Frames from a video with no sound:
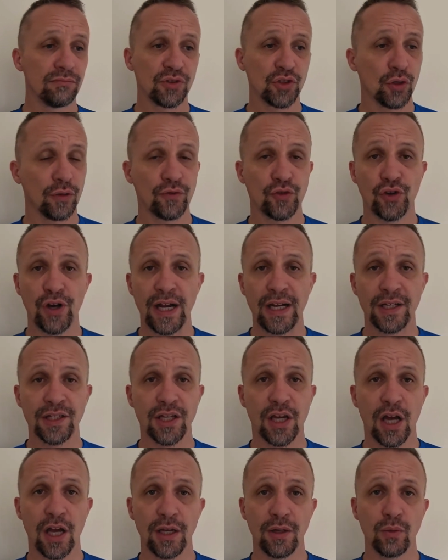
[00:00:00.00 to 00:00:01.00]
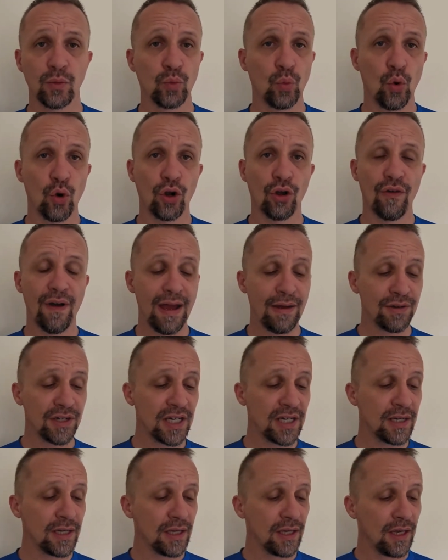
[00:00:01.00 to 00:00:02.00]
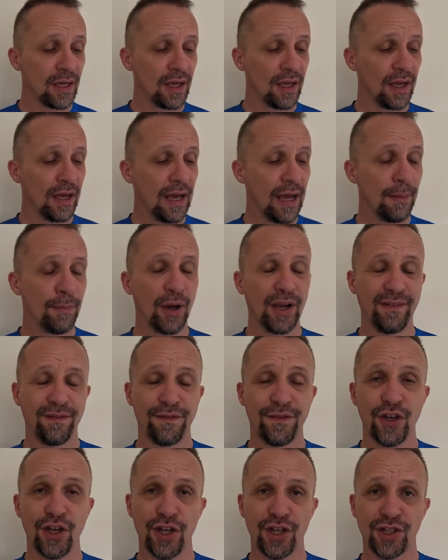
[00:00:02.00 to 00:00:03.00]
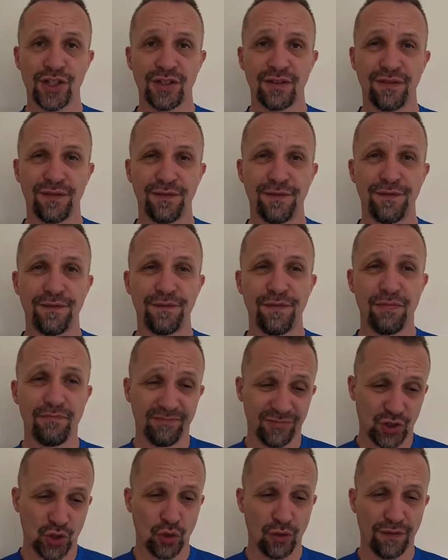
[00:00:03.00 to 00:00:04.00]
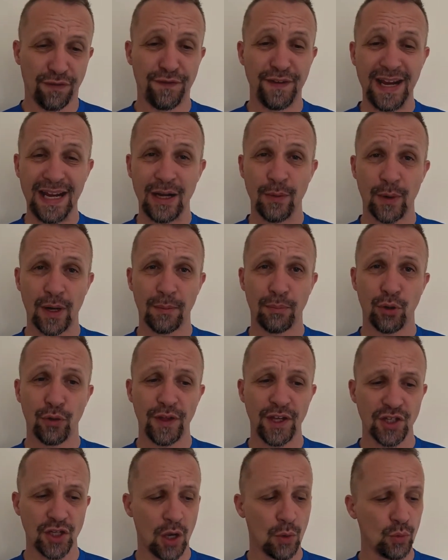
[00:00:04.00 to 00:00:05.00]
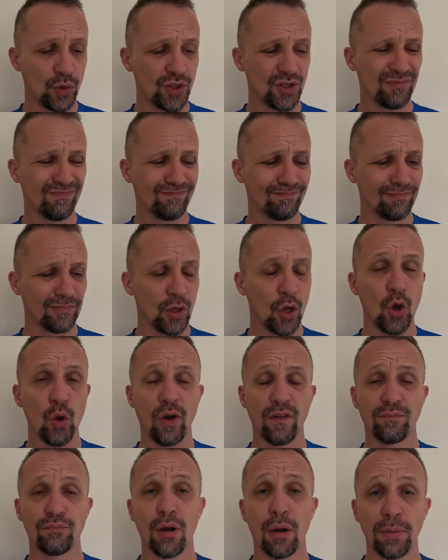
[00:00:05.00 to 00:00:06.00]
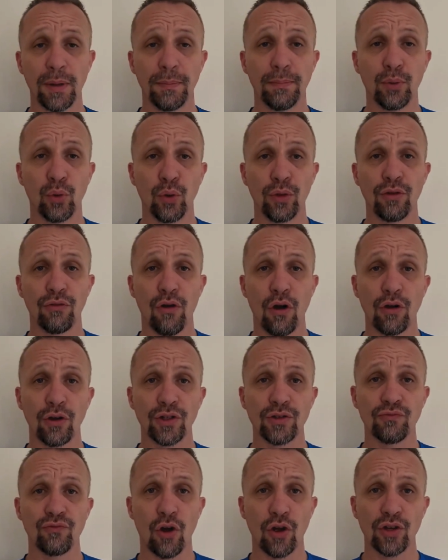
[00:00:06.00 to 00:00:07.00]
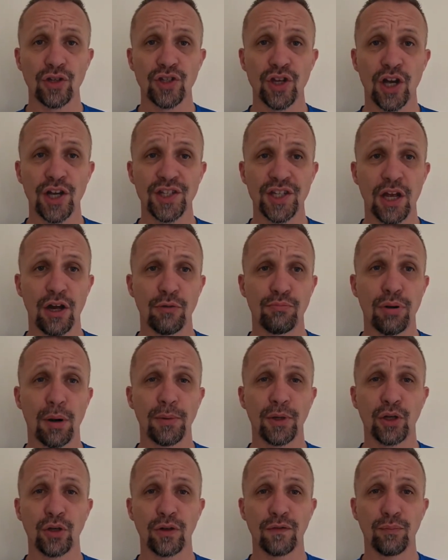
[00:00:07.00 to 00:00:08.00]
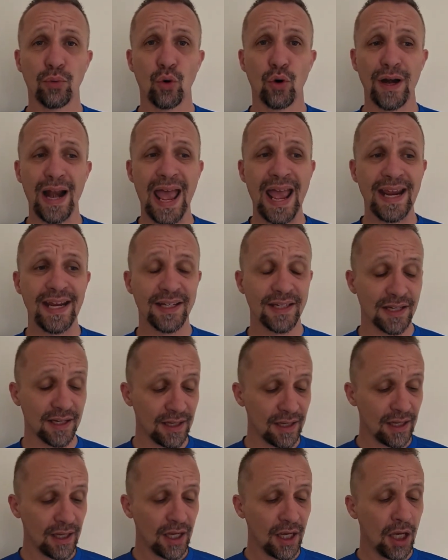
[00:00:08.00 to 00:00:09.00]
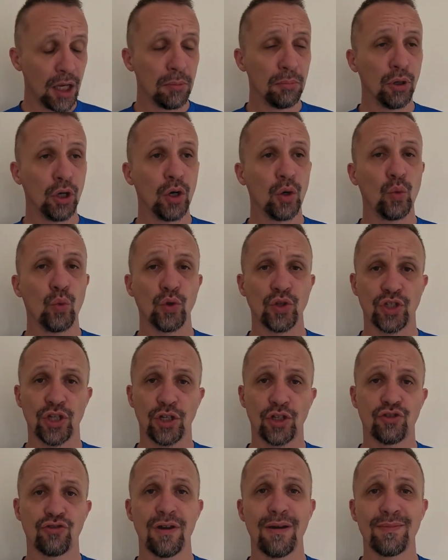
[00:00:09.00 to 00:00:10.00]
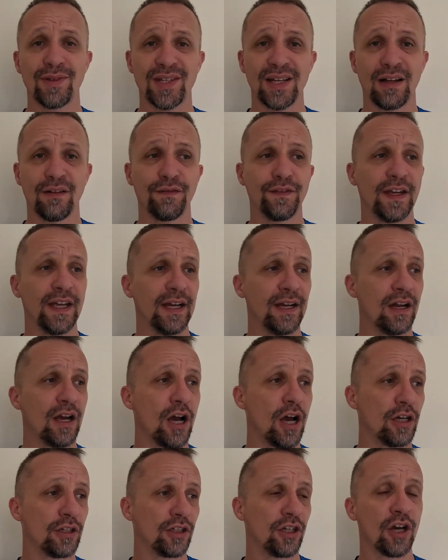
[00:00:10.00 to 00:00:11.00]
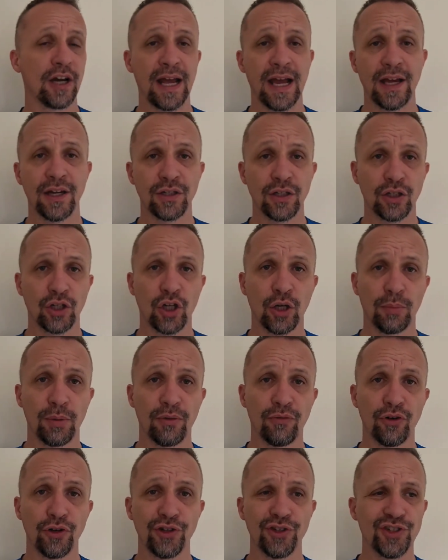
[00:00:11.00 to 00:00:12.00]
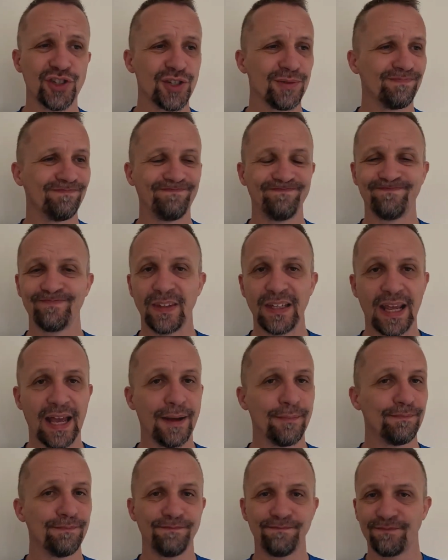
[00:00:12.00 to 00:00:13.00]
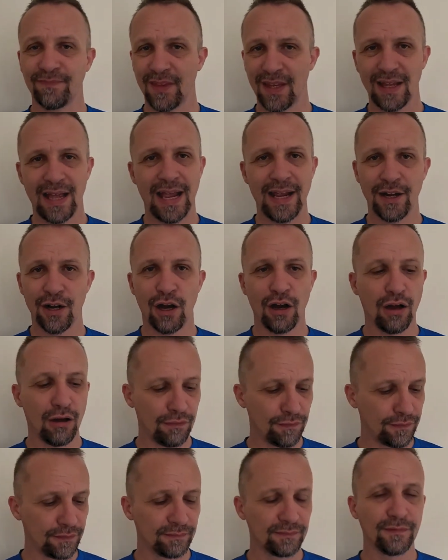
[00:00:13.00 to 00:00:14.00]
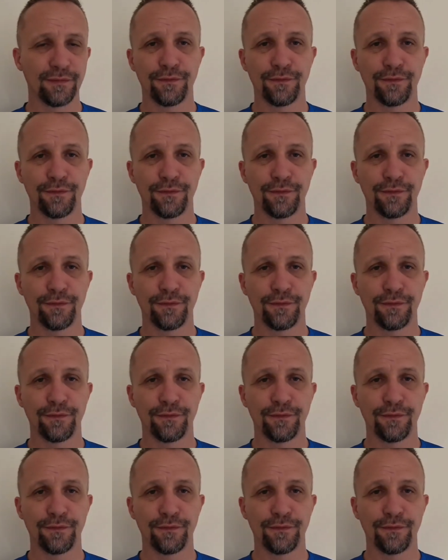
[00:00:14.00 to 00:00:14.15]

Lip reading: sort of trainers that I walk around in, and my first sort of feeling when I put these on was, oh, I've probably bought the wrong size here. I probably could have bought an 8, but once I'd strapped myself in, I'd gone out and done a couple of runs, yeah, 8.5,